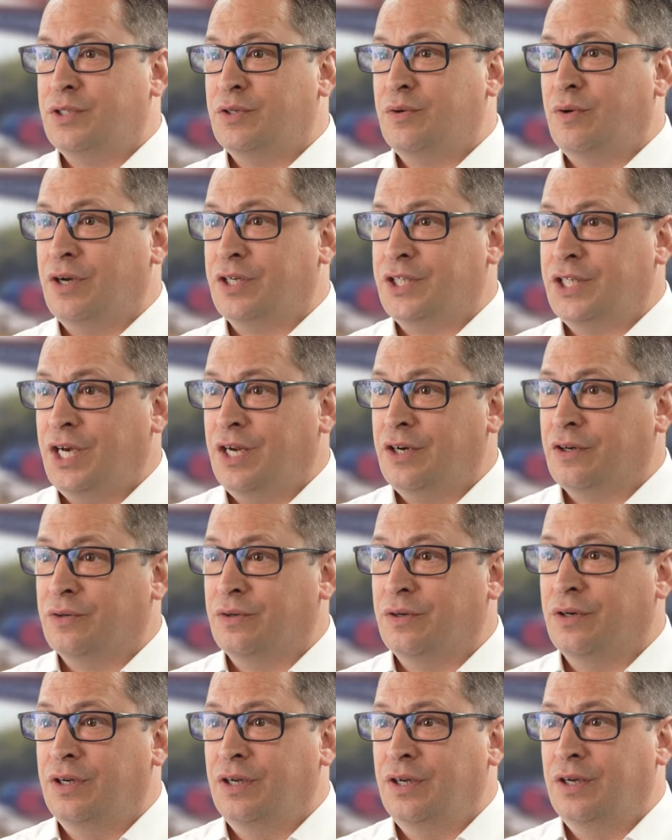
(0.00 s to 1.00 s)
to our channel
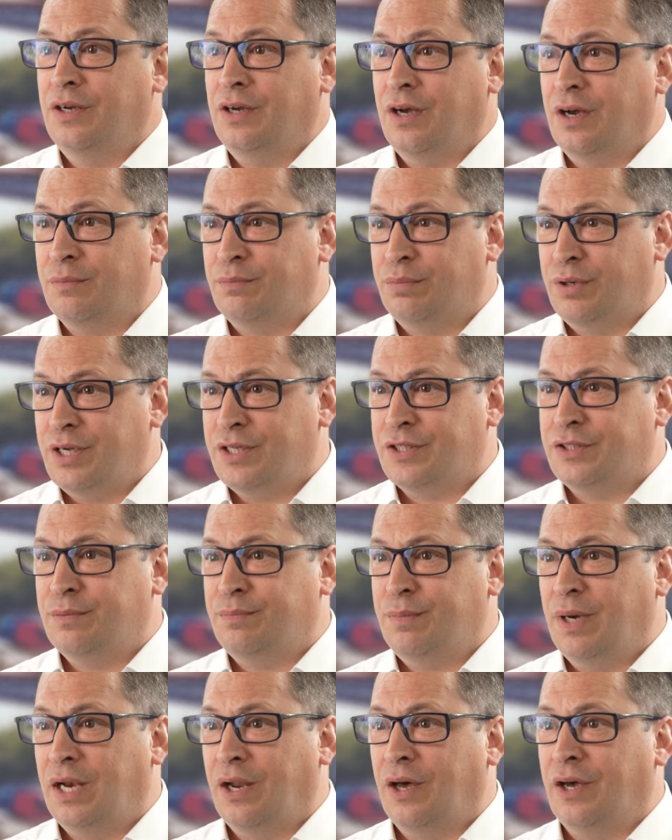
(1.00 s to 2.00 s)
and press the
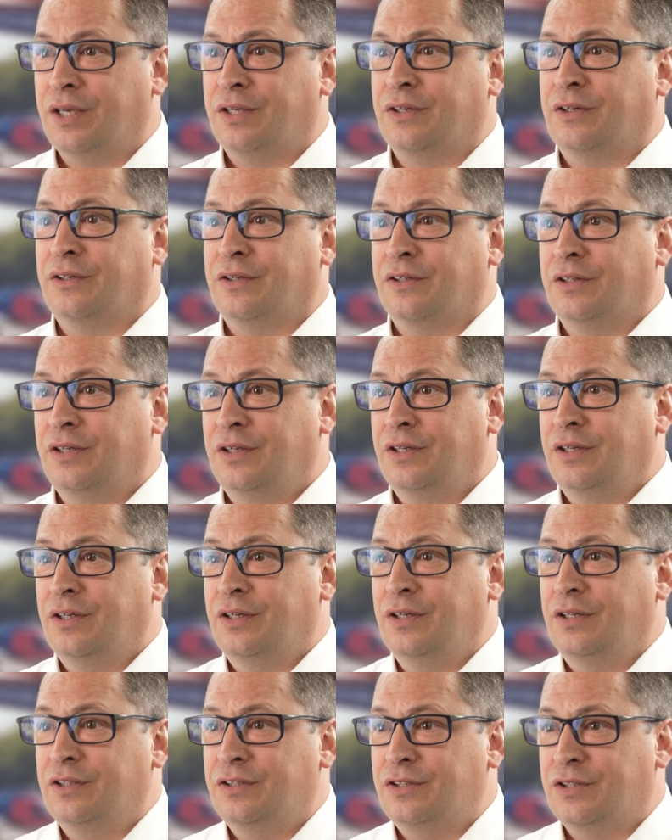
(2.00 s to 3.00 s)
bell icon
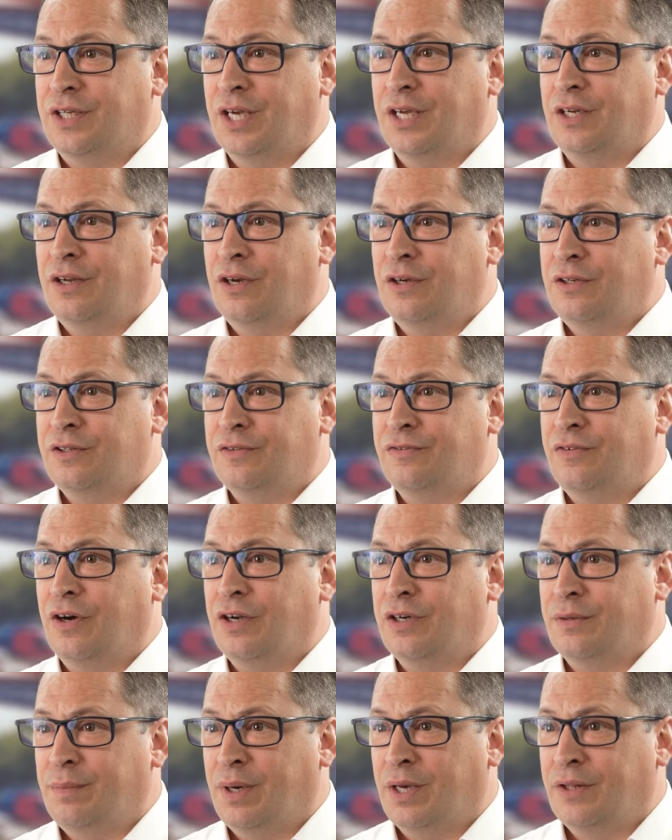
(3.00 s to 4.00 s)
to get
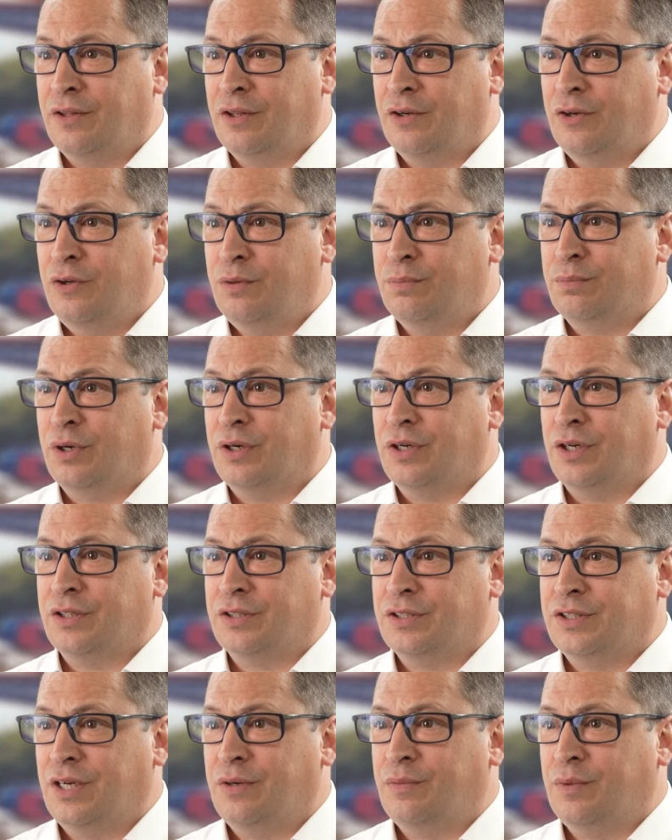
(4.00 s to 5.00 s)
notified about the new
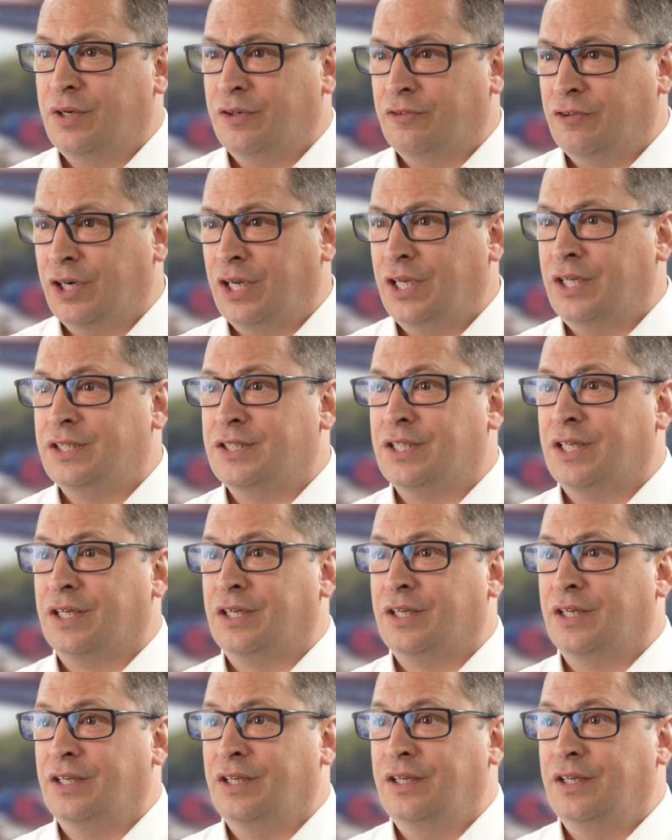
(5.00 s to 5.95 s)
products that we're releasing.